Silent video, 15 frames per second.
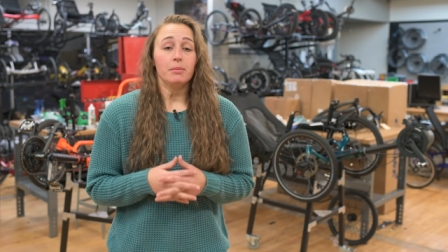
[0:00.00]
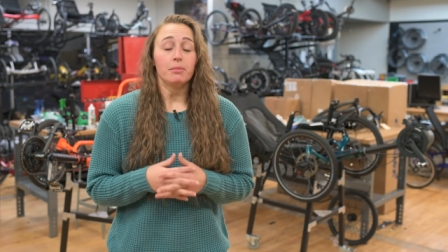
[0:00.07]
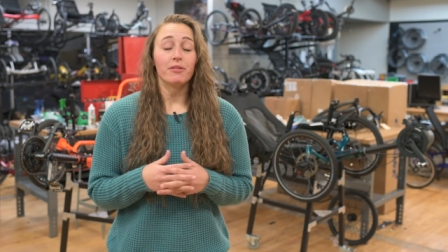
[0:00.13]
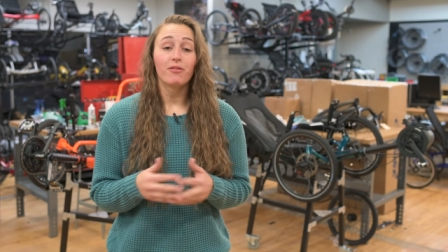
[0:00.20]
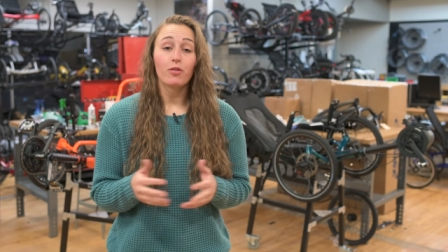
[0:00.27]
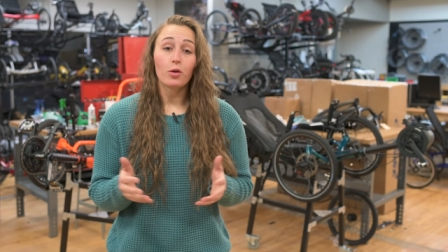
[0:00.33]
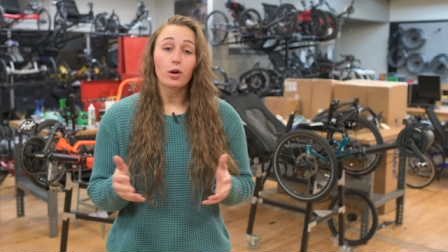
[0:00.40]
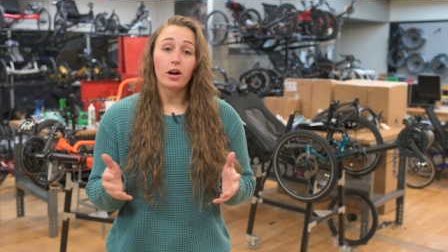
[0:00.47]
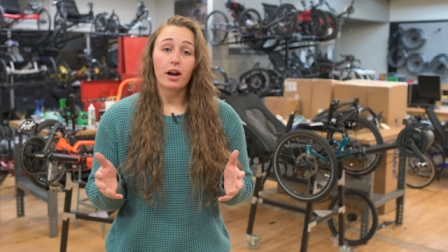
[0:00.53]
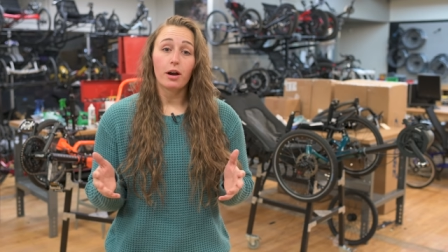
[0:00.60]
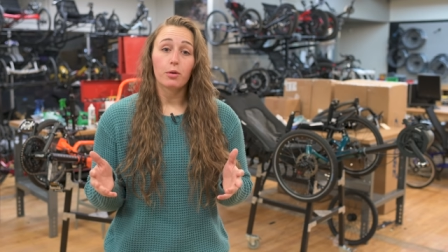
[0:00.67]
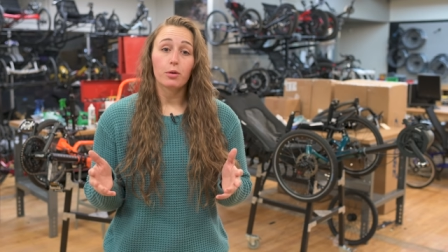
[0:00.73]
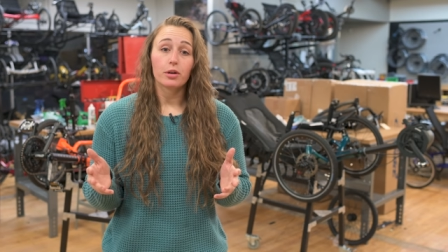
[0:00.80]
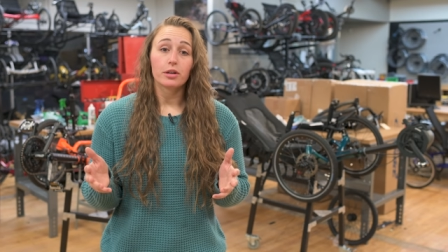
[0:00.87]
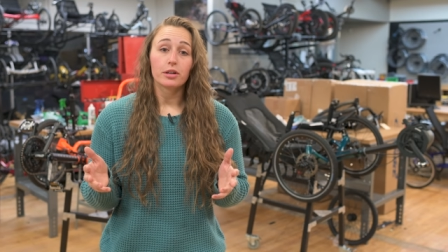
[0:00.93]
Before
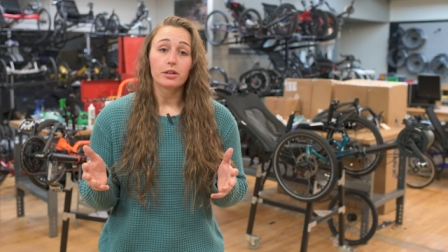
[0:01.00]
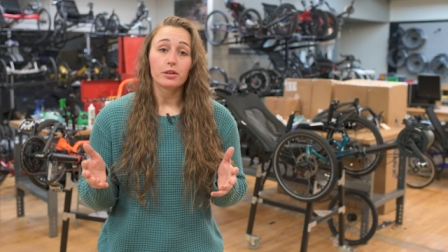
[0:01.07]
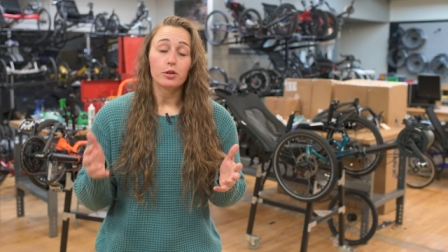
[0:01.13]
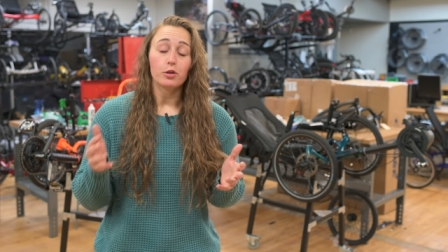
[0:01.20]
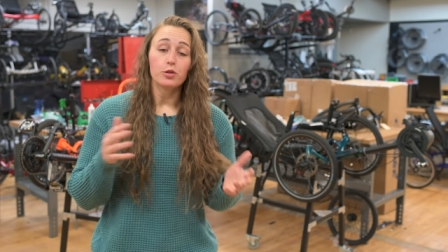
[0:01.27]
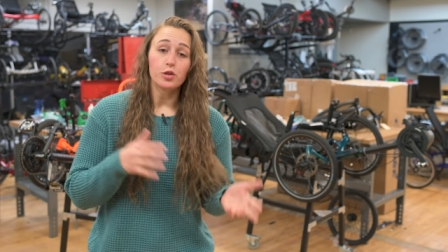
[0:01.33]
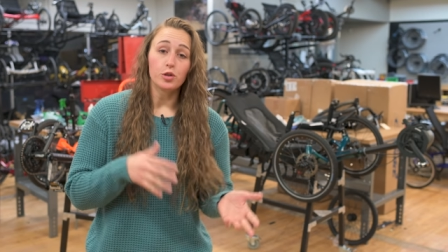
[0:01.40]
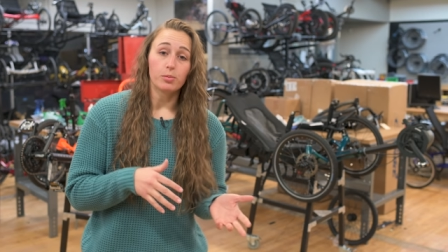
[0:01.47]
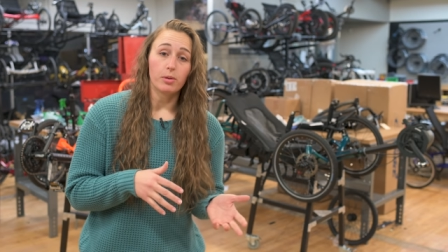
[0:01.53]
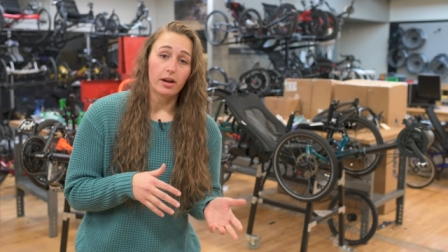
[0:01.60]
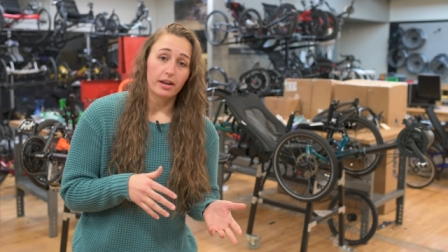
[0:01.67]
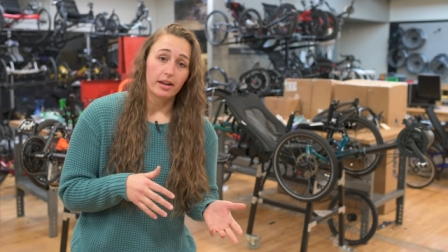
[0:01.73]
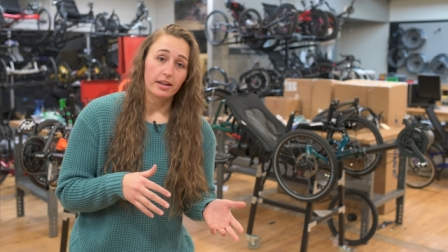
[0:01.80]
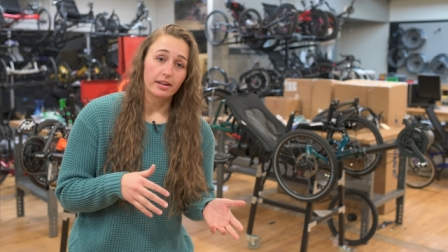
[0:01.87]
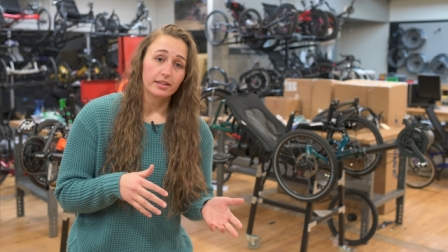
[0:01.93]
our YouTube
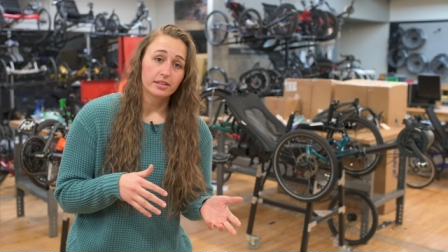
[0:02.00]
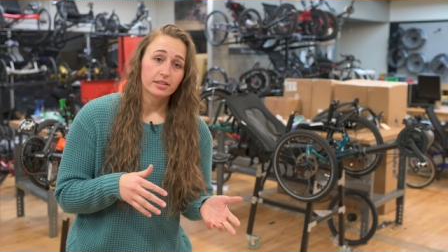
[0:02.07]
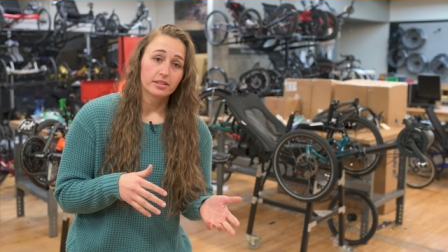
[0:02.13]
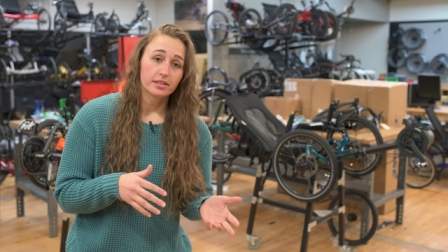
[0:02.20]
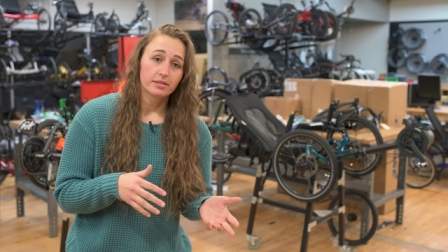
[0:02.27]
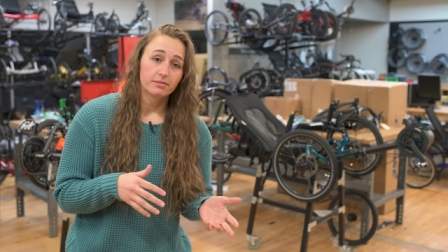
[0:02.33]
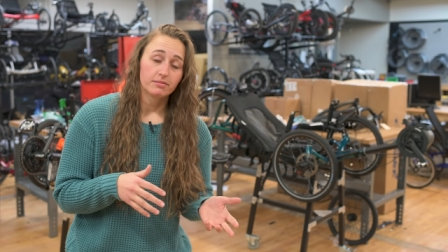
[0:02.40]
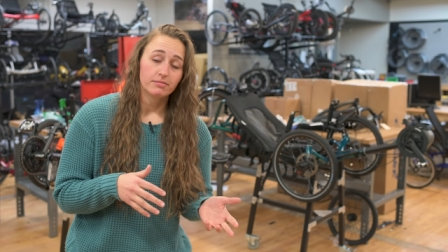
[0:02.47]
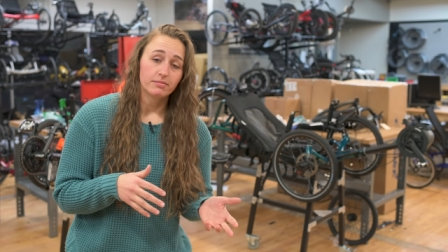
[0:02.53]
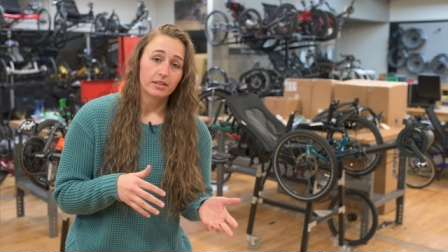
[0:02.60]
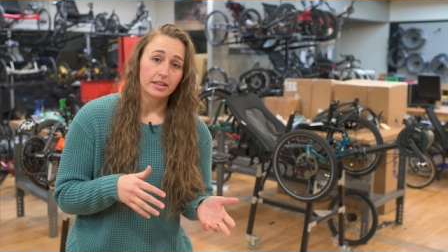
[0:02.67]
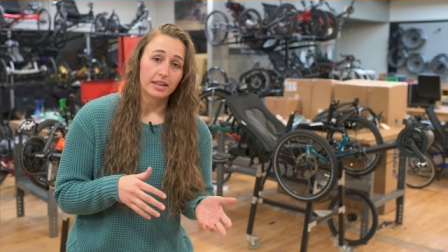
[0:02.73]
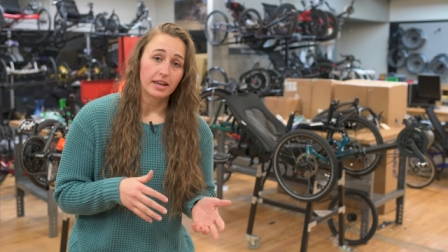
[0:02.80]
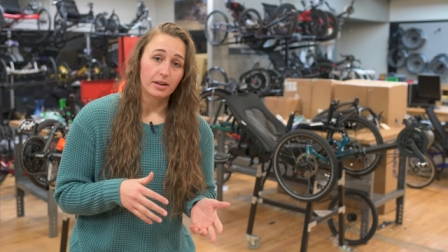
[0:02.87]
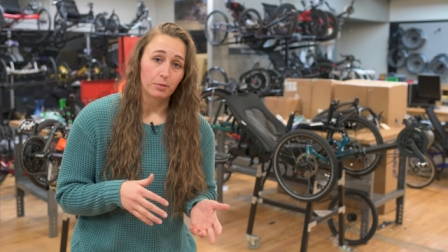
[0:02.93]
hiatus,
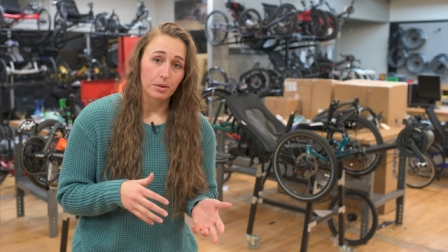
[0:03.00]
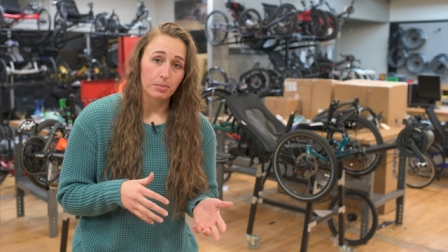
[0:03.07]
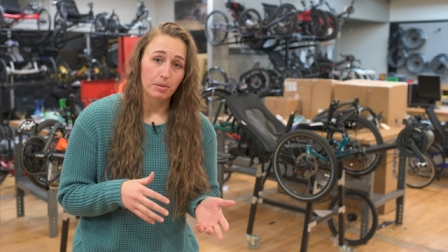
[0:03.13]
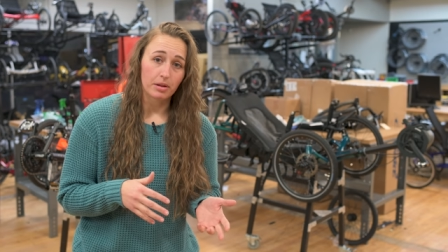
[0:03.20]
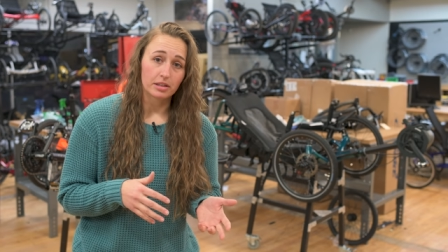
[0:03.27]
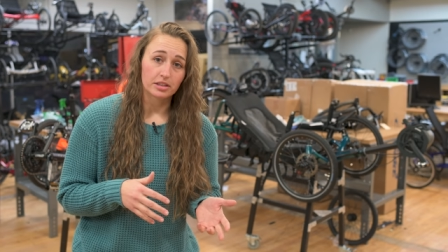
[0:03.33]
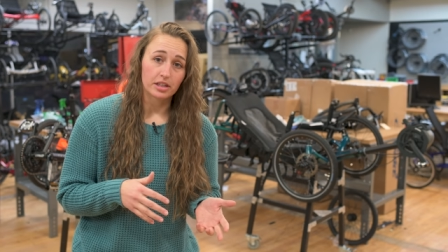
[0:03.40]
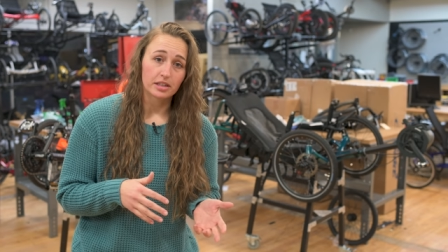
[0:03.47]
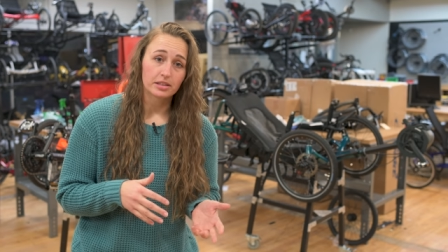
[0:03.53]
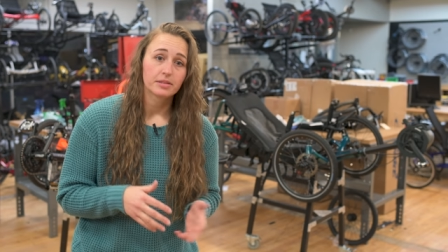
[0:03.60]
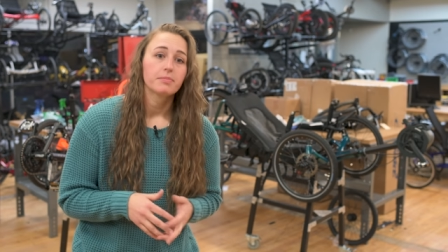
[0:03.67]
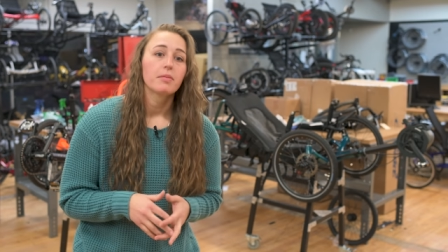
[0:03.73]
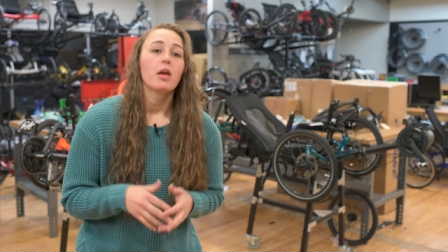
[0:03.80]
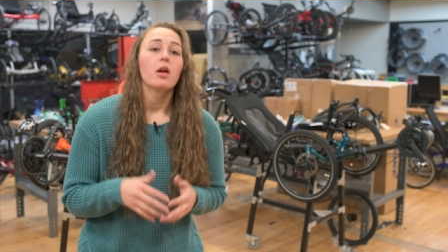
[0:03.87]
again, we apologize,